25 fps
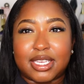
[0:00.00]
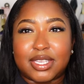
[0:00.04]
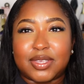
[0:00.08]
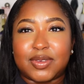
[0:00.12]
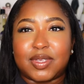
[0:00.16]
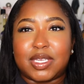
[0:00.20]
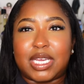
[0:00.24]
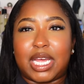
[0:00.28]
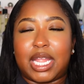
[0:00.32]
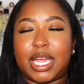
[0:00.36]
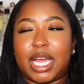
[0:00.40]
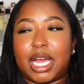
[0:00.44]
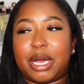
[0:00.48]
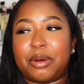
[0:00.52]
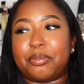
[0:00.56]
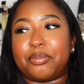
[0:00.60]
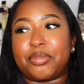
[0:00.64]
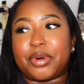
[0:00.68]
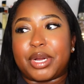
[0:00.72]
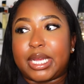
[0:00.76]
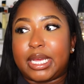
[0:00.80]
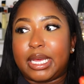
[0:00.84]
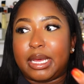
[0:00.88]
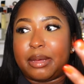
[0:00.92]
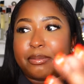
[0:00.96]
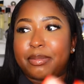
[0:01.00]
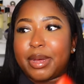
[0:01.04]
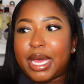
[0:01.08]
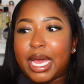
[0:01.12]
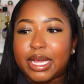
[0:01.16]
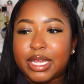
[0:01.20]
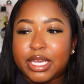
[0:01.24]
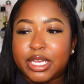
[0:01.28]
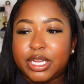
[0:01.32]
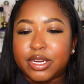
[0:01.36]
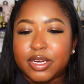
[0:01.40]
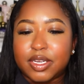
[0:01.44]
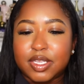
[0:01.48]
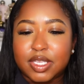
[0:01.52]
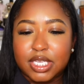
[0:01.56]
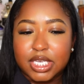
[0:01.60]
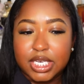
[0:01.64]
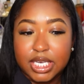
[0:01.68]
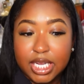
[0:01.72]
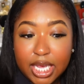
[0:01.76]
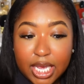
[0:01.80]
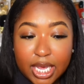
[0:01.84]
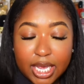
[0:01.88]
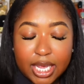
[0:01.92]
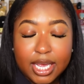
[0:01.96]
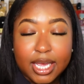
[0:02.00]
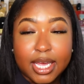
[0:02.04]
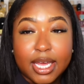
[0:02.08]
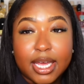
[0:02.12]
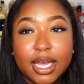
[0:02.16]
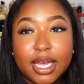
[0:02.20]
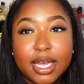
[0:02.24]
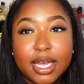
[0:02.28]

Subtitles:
So it's not like I'm bringing him back here today.